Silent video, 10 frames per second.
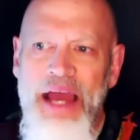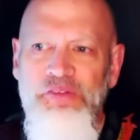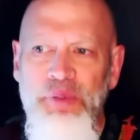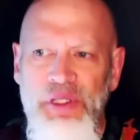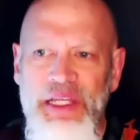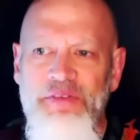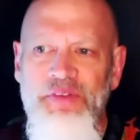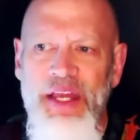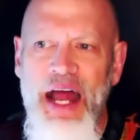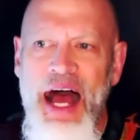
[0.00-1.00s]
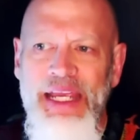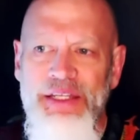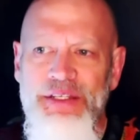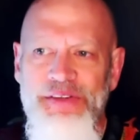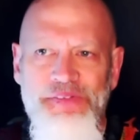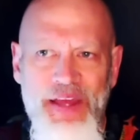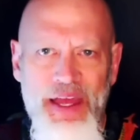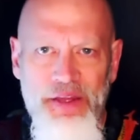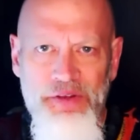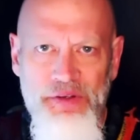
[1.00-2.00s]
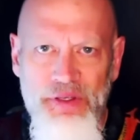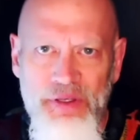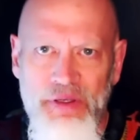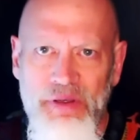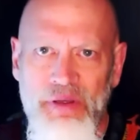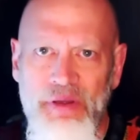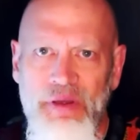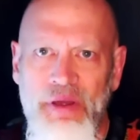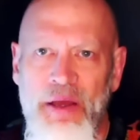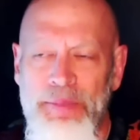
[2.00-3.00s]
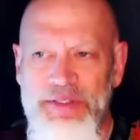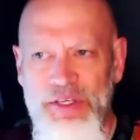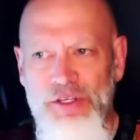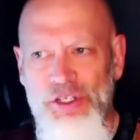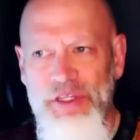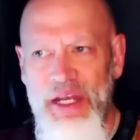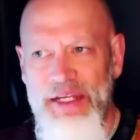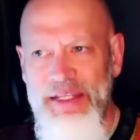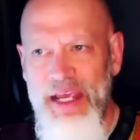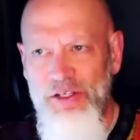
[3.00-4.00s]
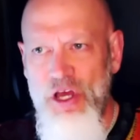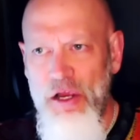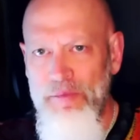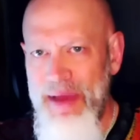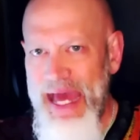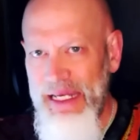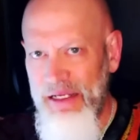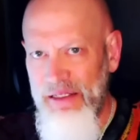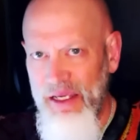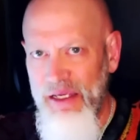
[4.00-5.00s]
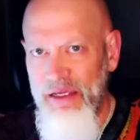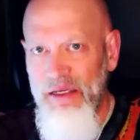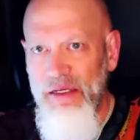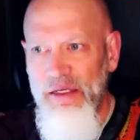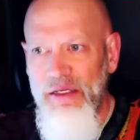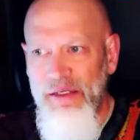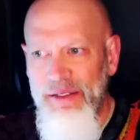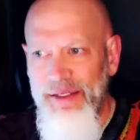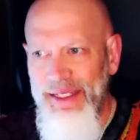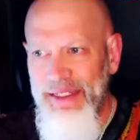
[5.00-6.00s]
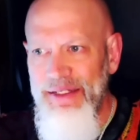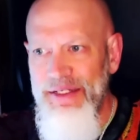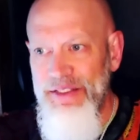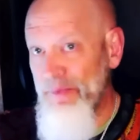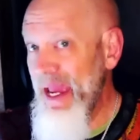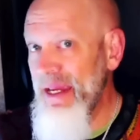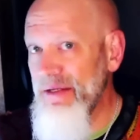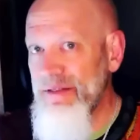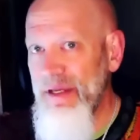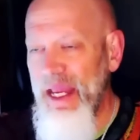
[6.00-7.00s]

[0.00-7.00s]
believe that I can defend a position that I take dogmatically in debate.